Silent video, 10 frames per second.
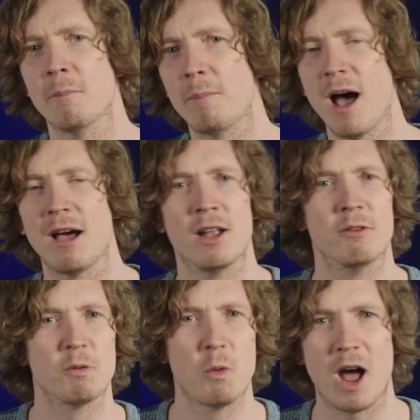But
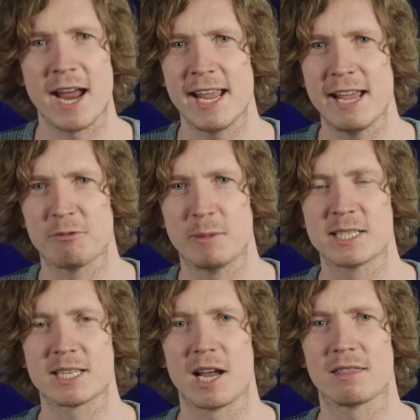from what I hear from
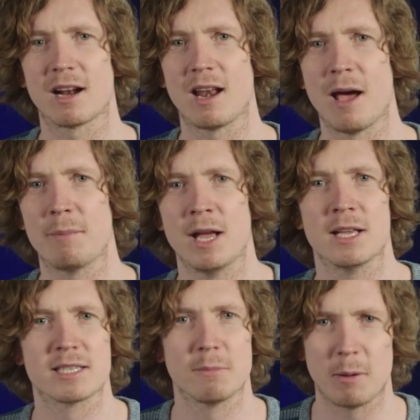inside the club,
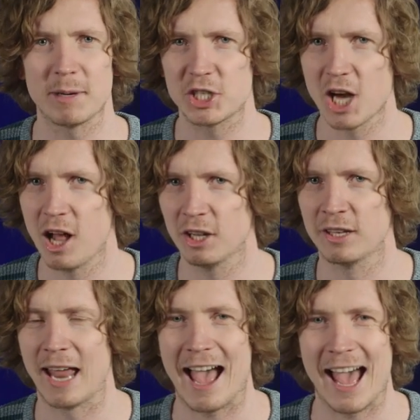Sir Bobby
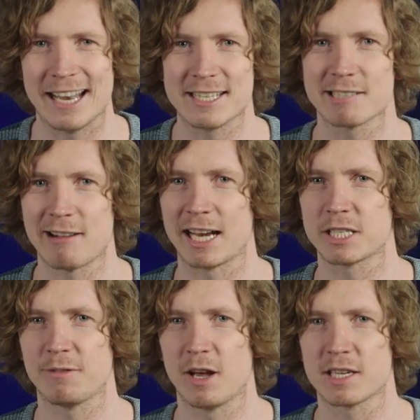Charlton and Sir
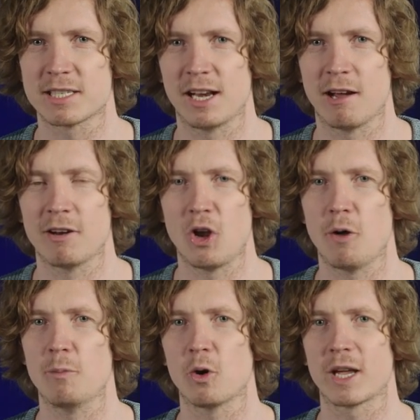Alex Ferguson are a
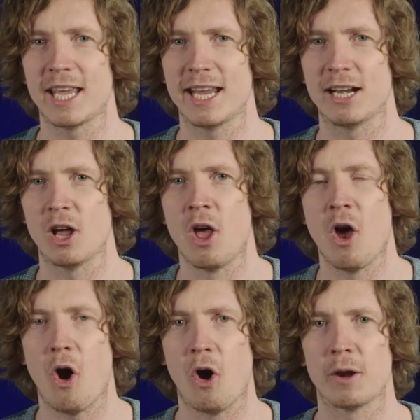lot more keen
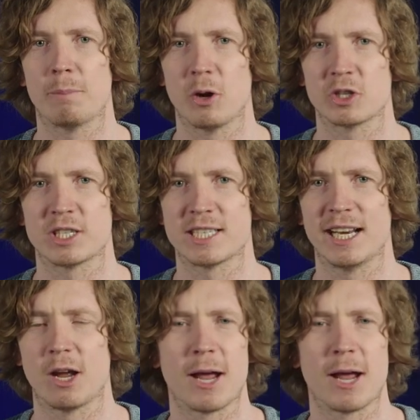on Pochettino.